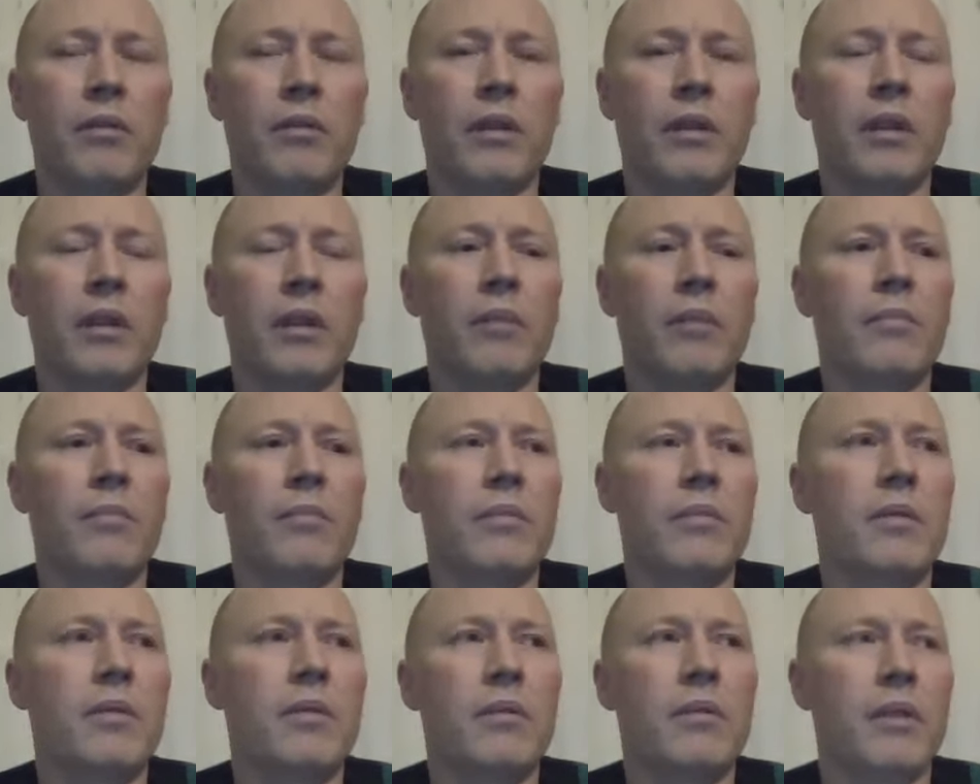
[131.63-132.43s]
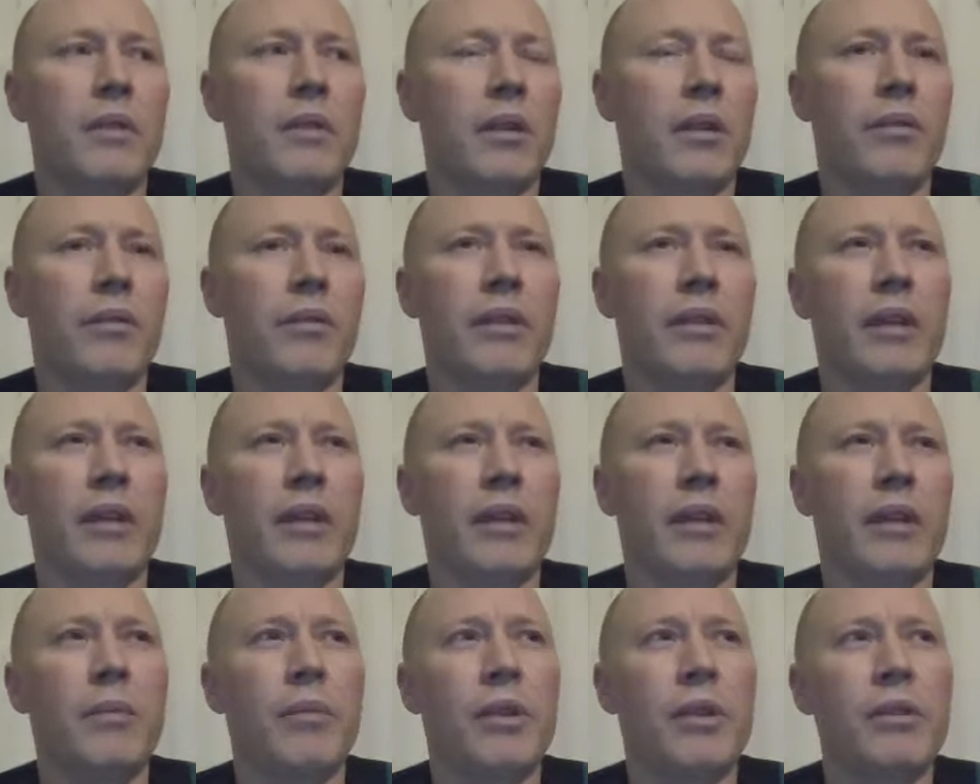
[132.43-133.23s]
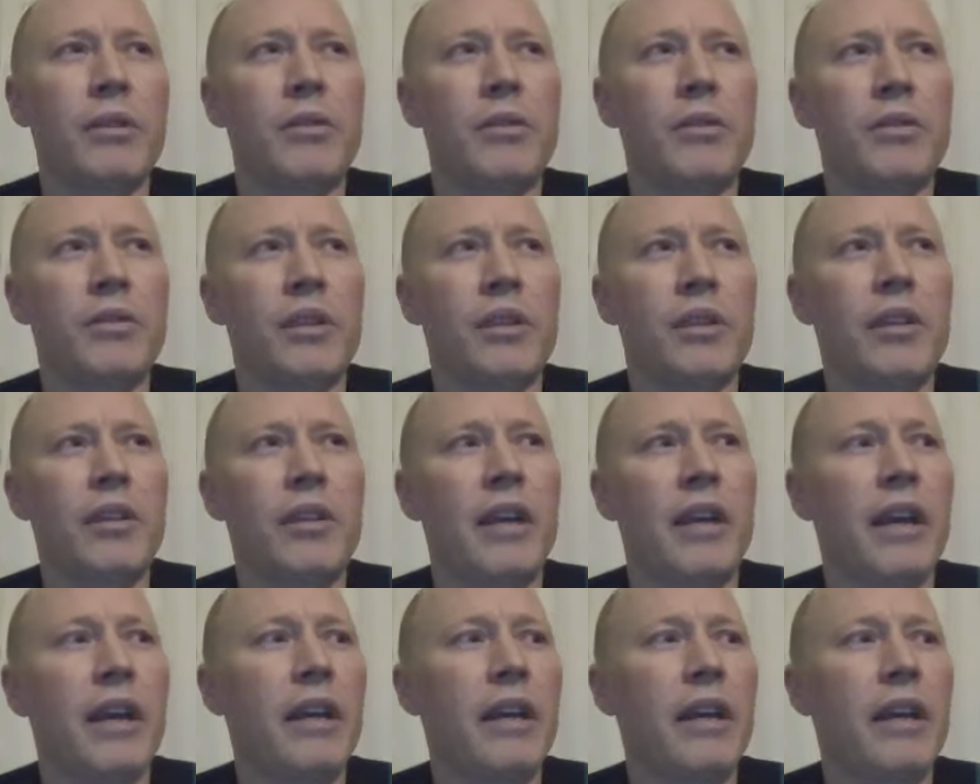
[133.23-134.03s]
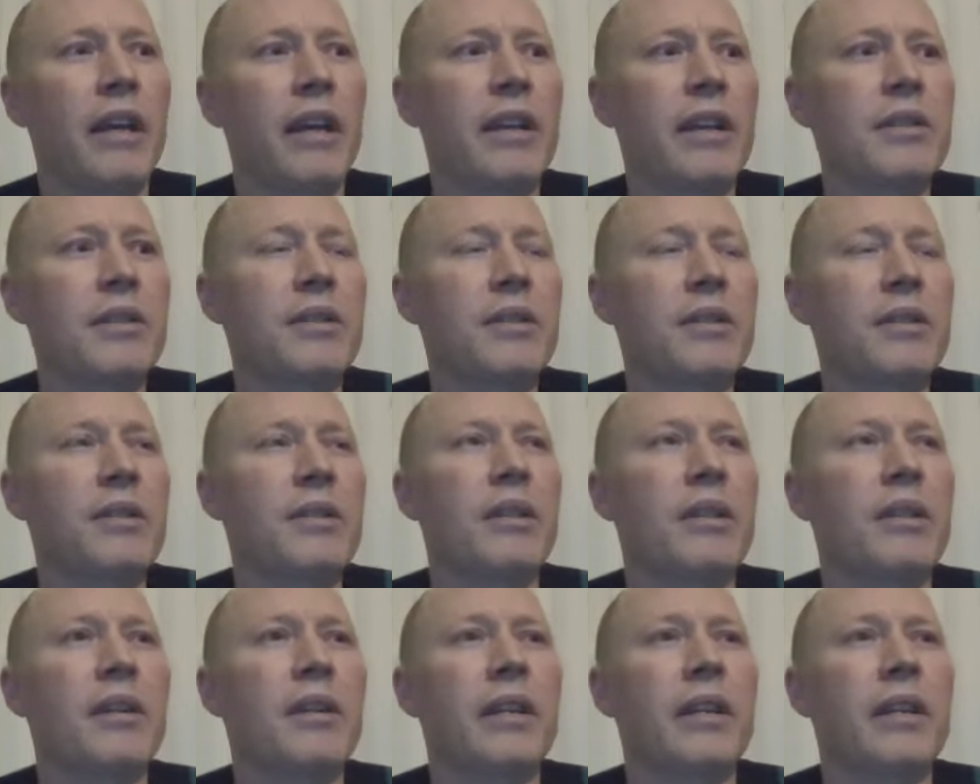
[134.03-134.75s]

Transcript: Um, you know, and that and when using that as